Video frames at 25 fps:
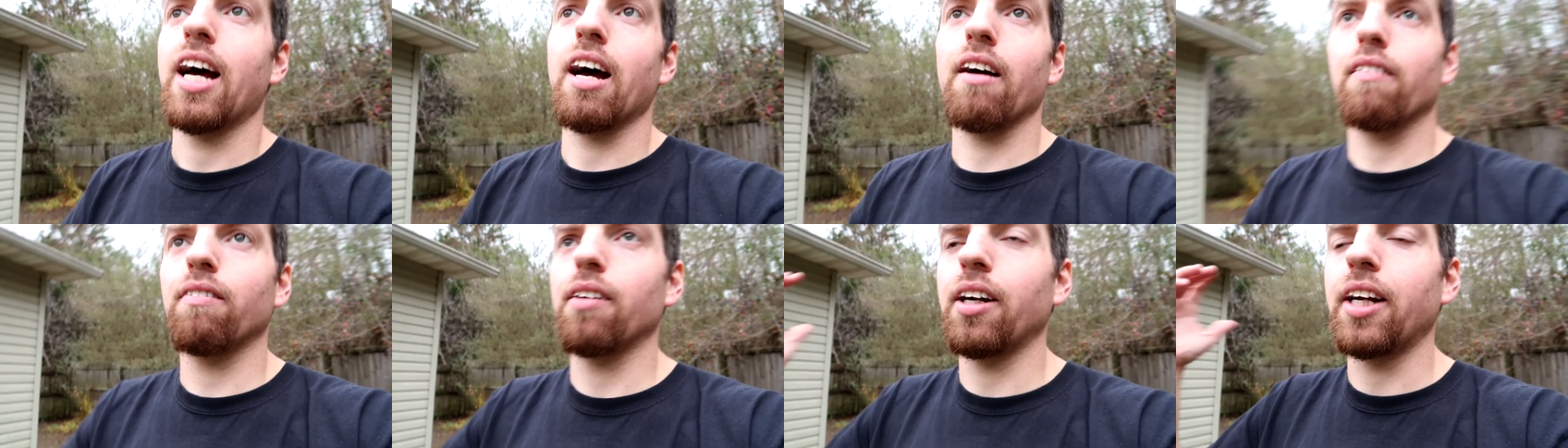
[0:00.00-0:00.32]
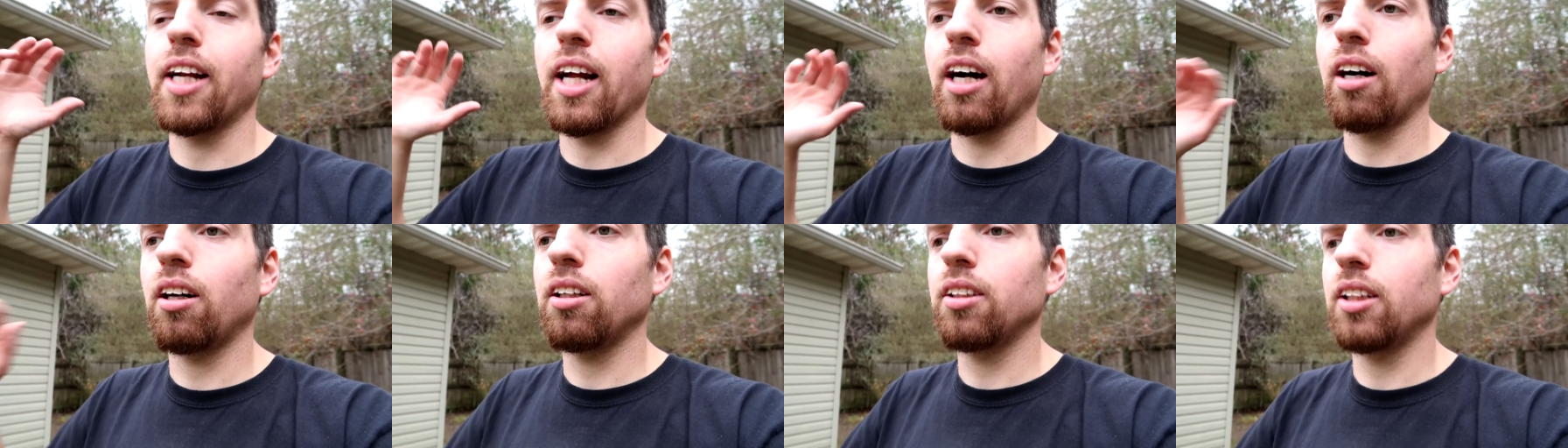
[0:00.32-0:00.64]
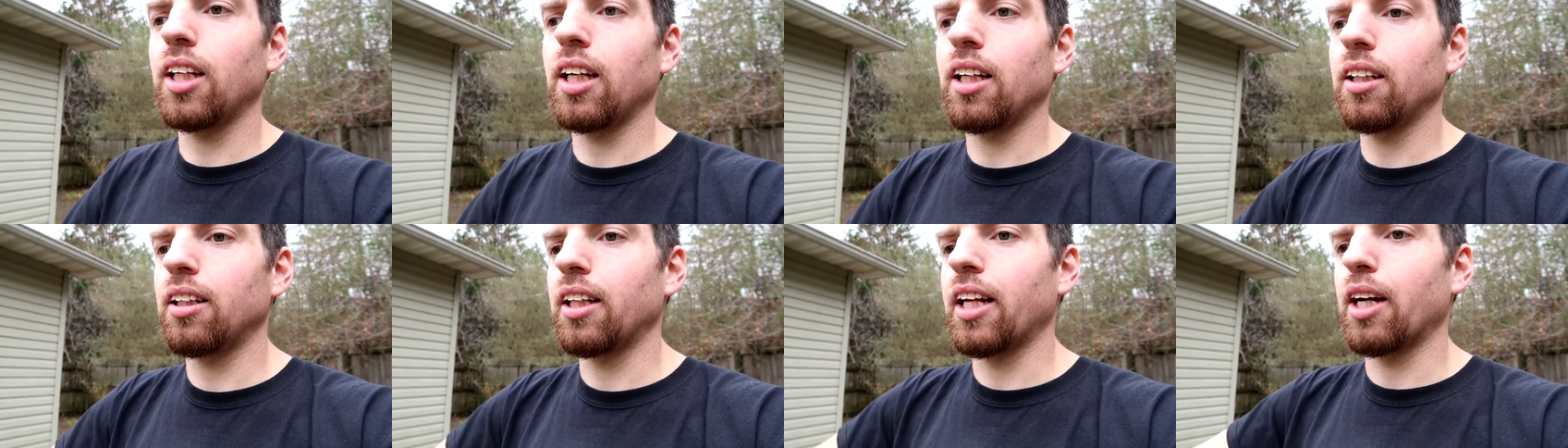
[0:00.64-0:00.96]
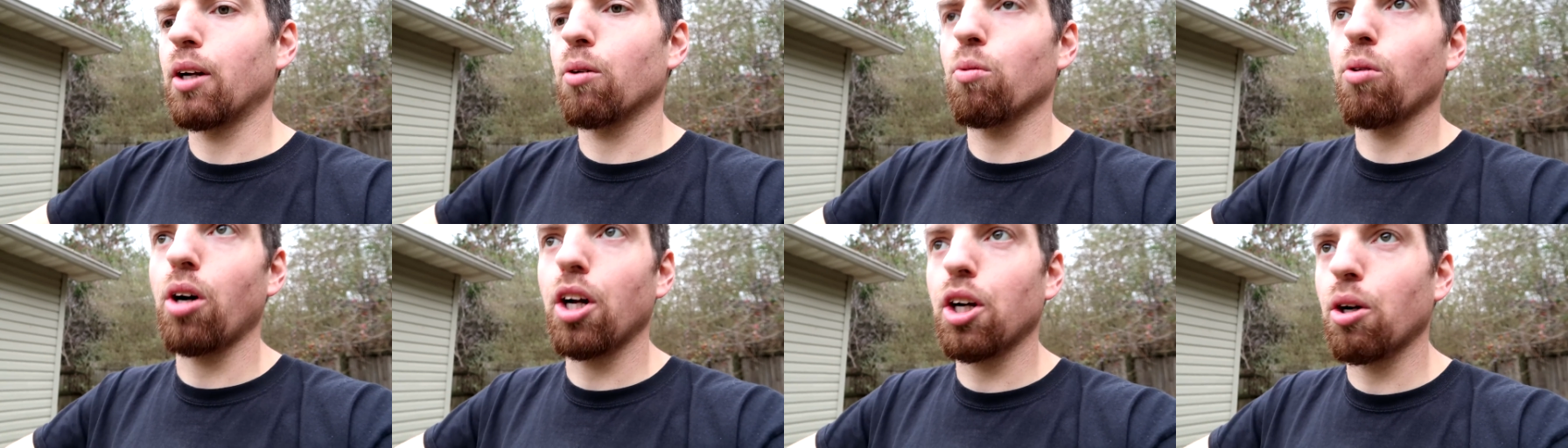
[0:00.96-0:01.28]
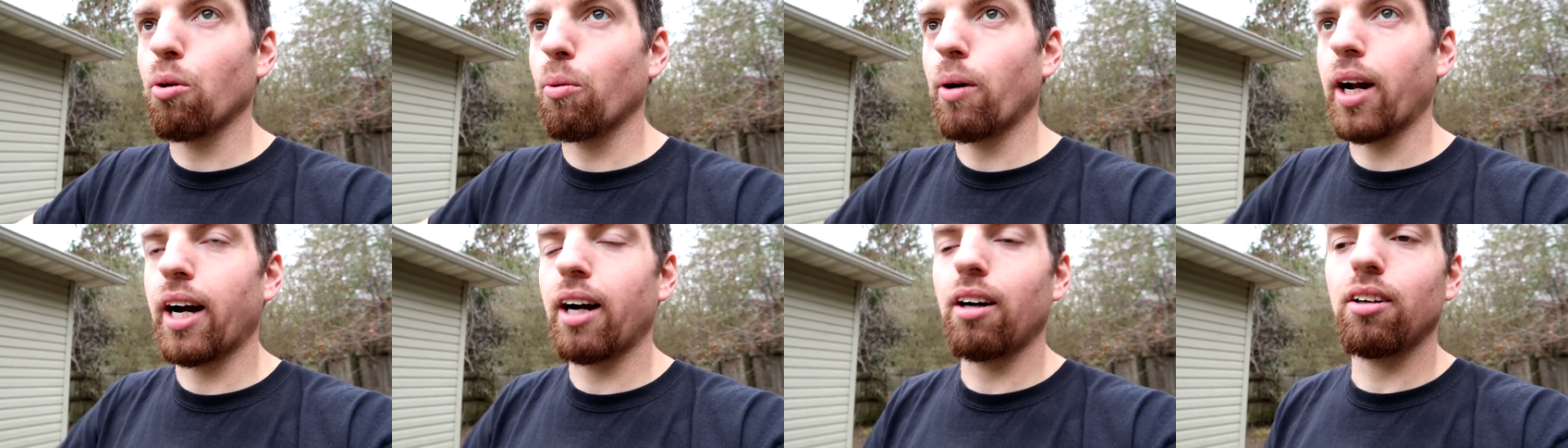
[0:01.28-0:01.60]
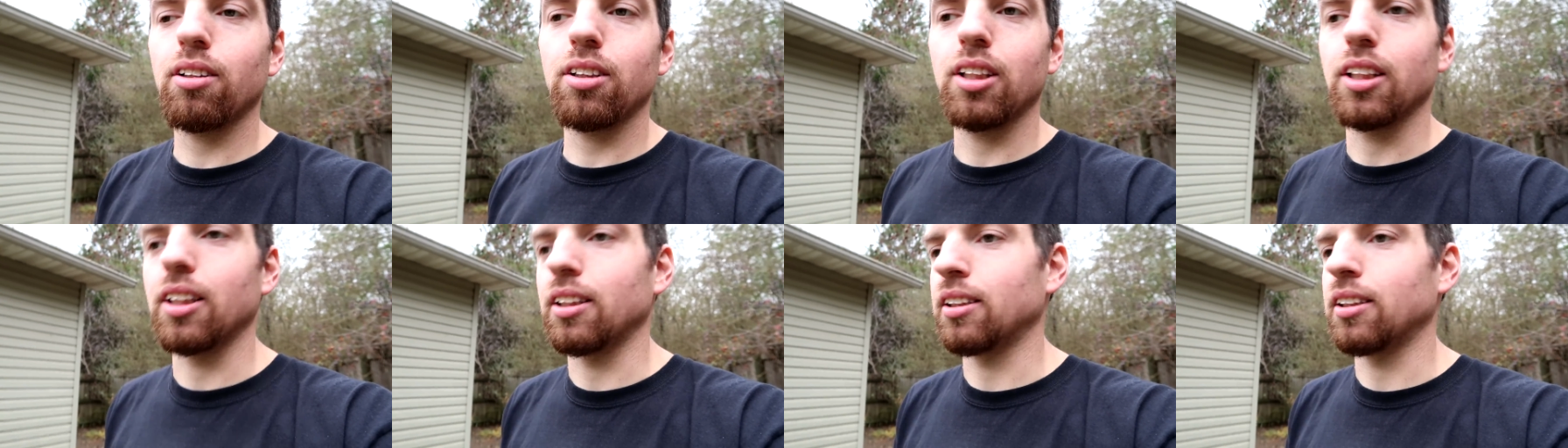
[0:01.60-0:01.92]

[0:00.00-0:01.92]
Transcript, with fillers: every now and then they run around,